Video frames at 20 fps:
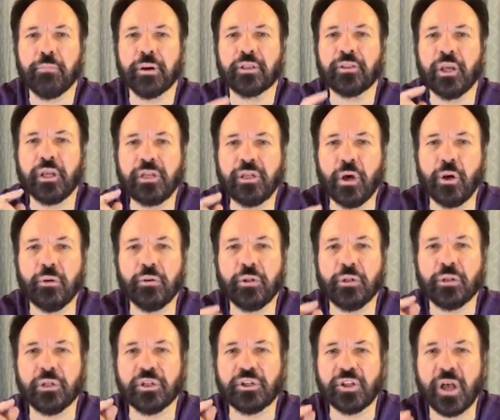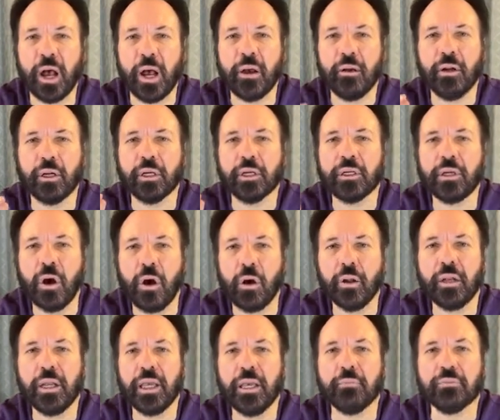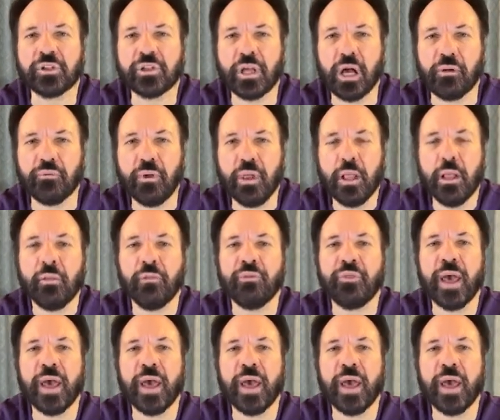but they don't desire God Himself.